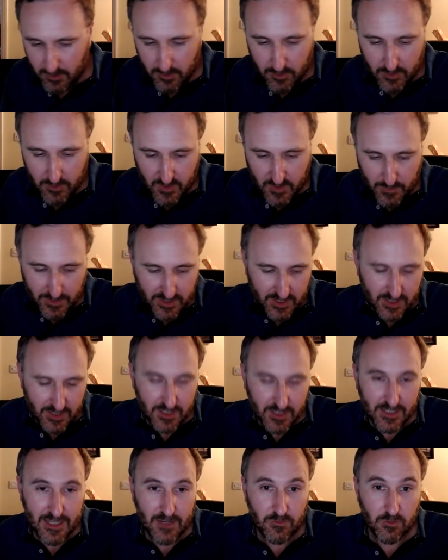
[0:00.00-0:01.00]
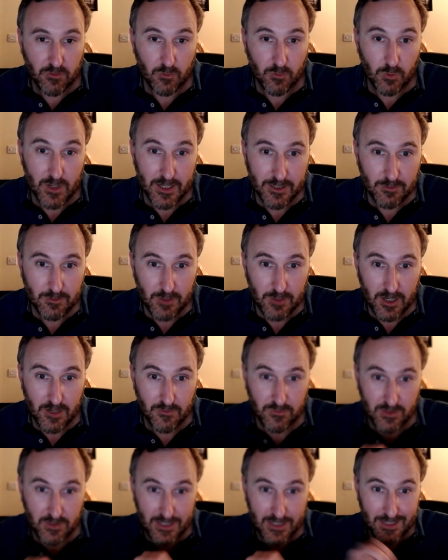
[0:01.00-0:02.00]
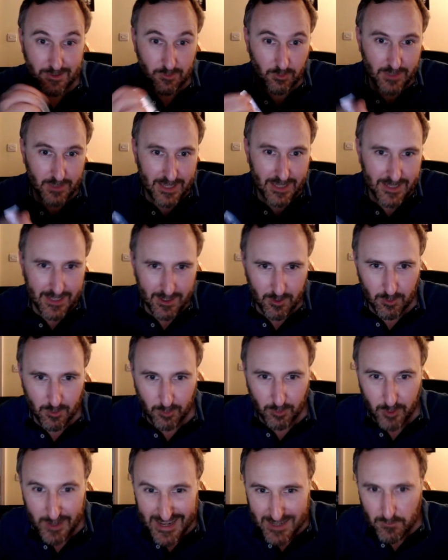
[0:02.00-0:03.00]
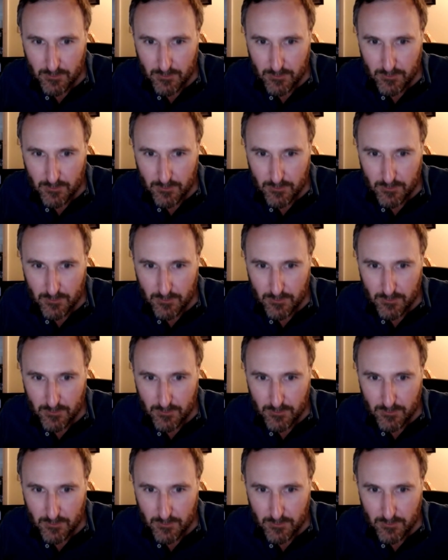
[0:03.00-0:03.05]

it's been sitting here for a while. Hopefully it's all okay